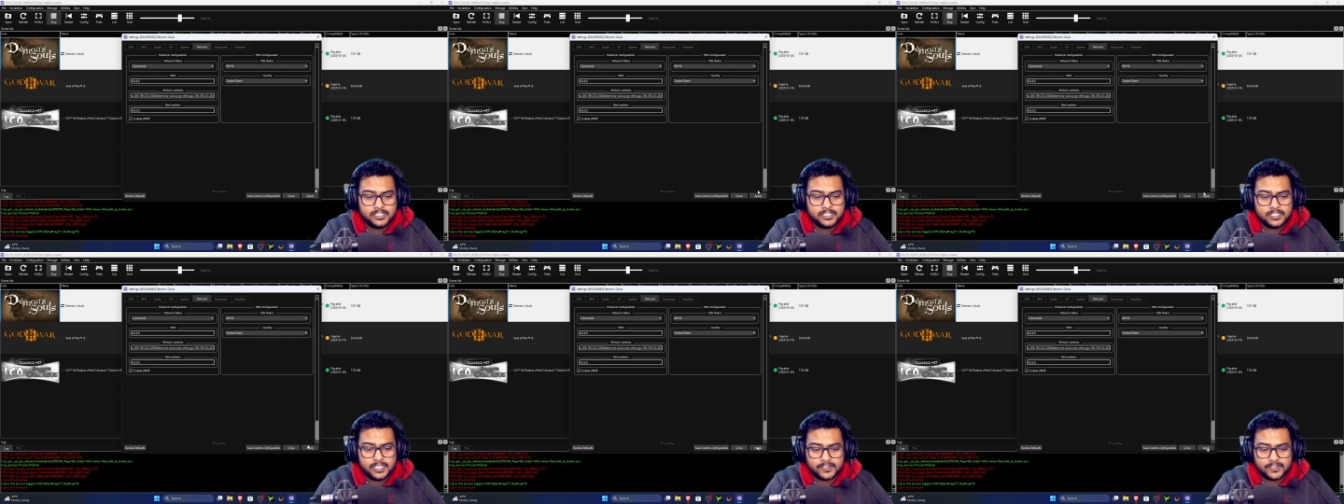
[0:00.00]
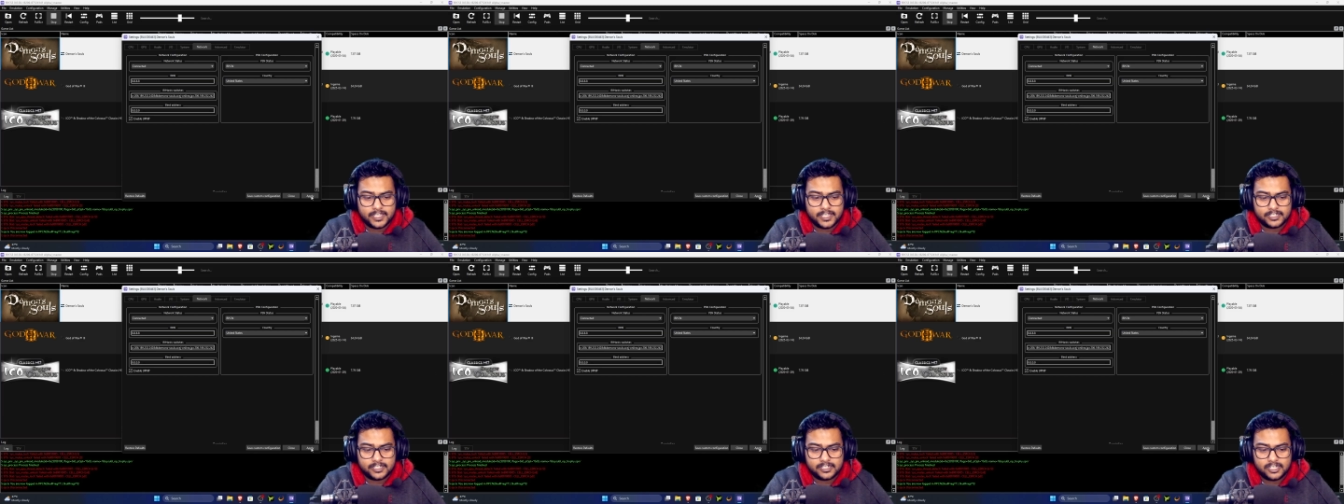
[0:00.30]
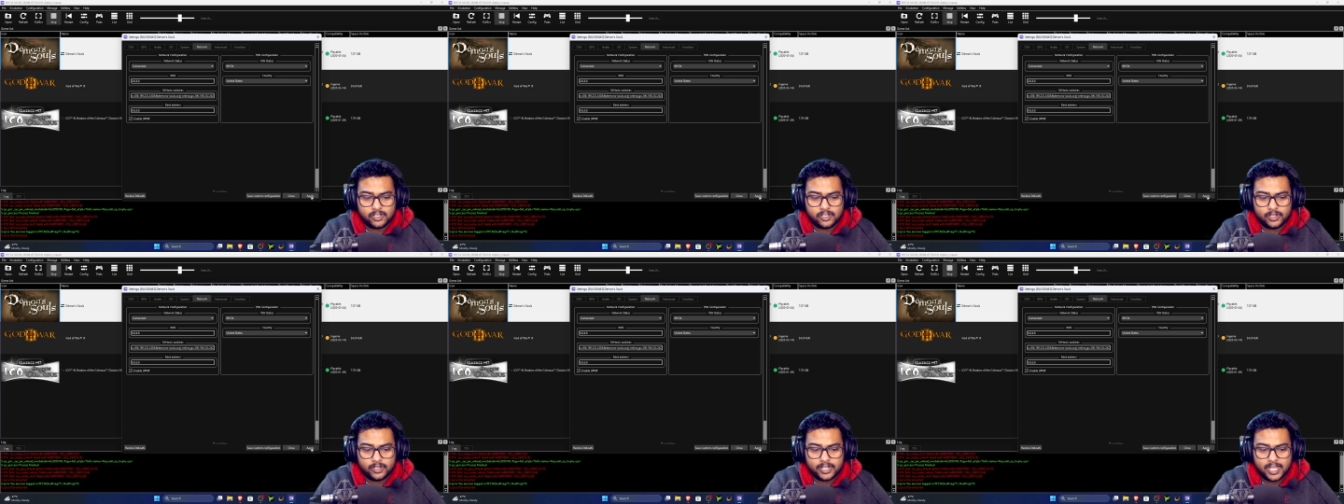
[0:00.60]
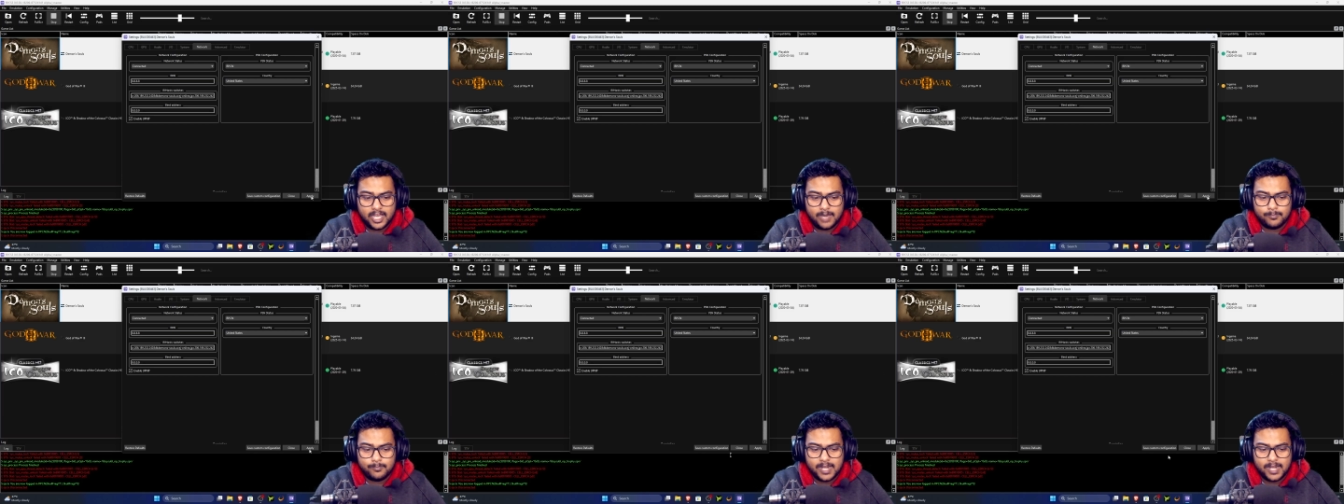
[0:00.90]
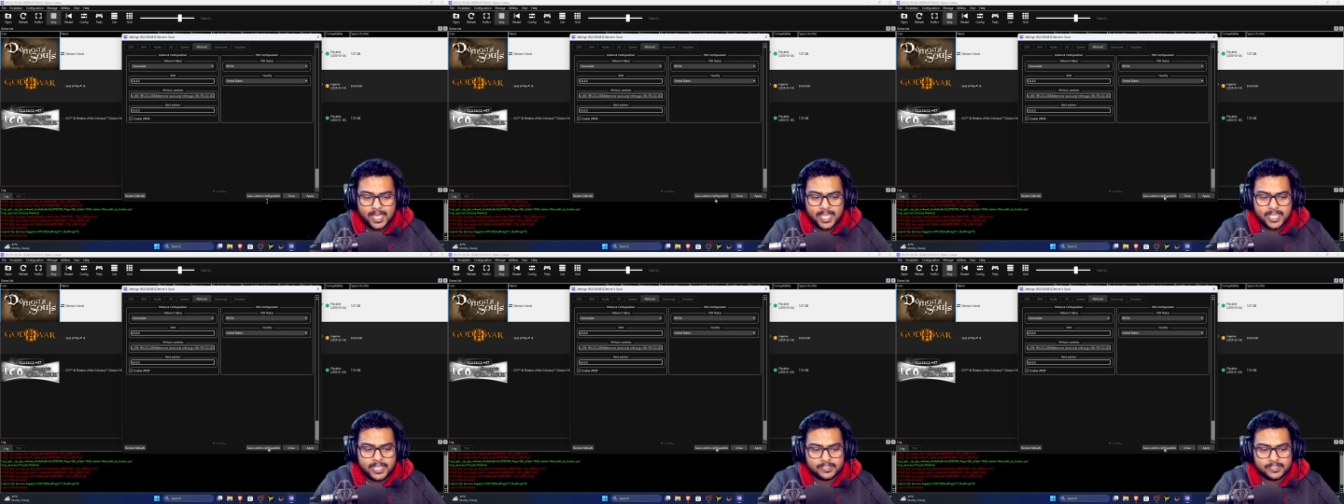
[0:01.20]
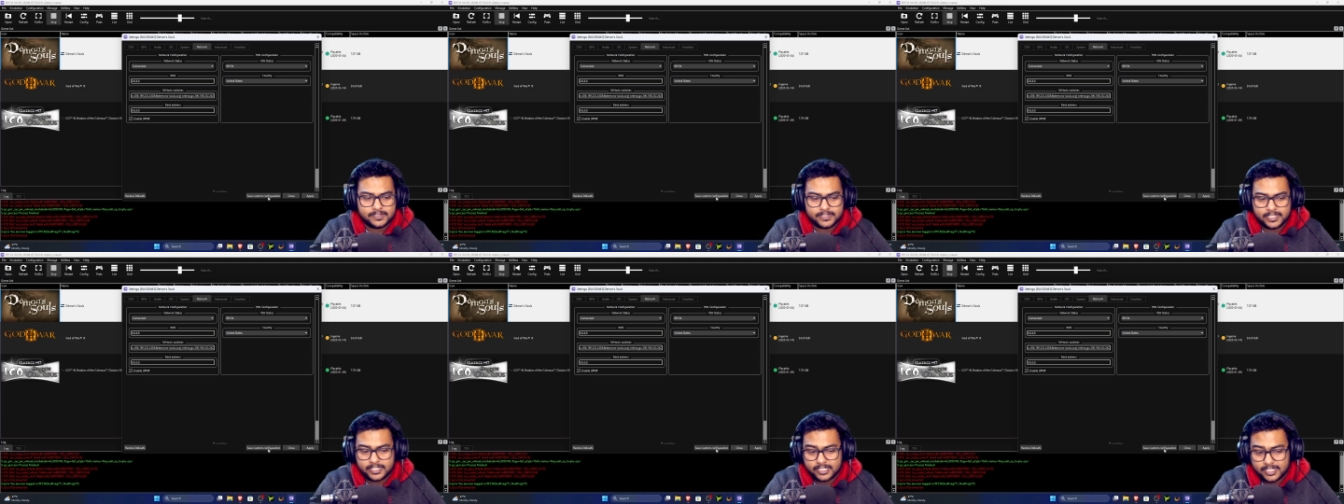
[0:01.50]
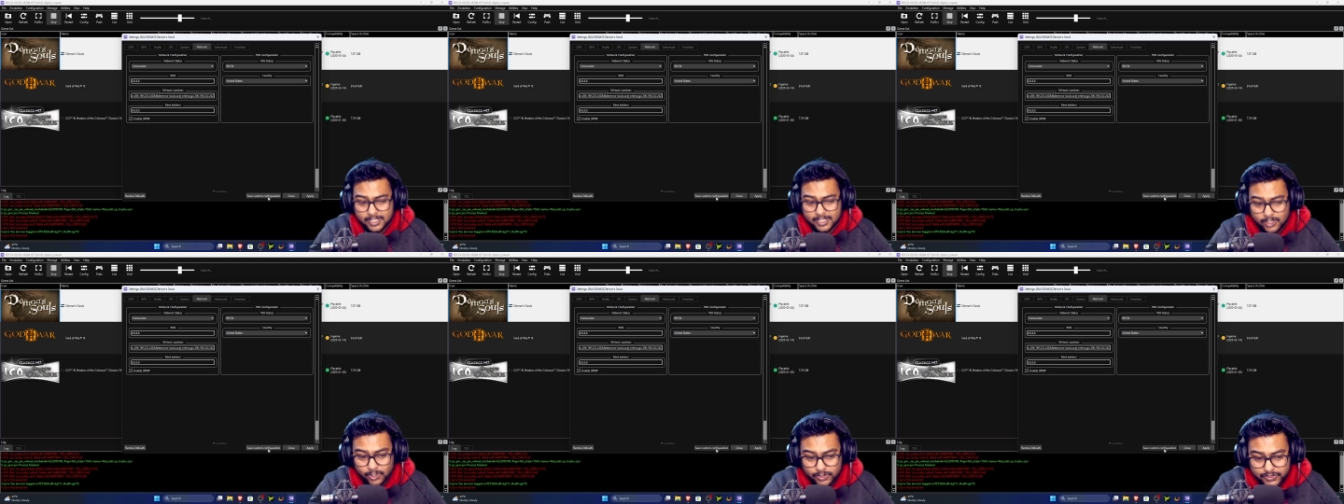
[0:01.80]
And then click on apply, then
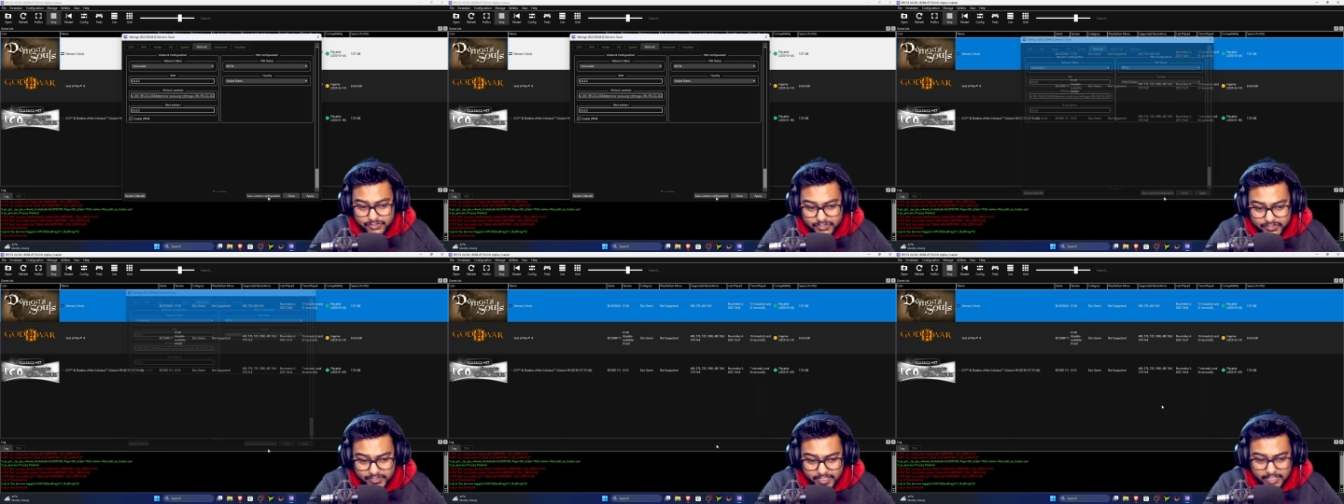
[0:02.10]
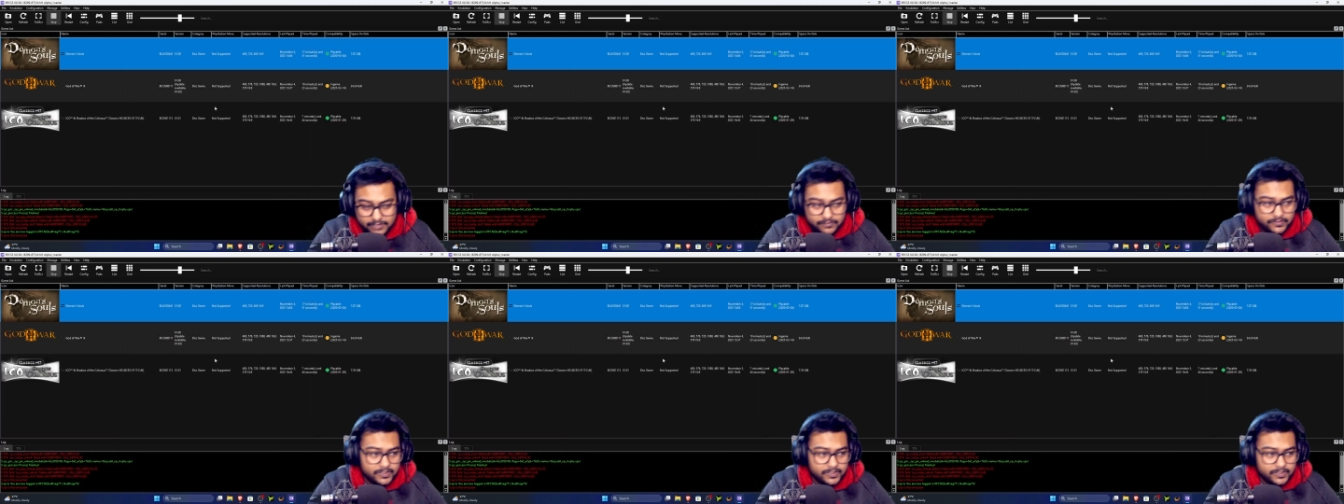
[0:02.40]
click on save.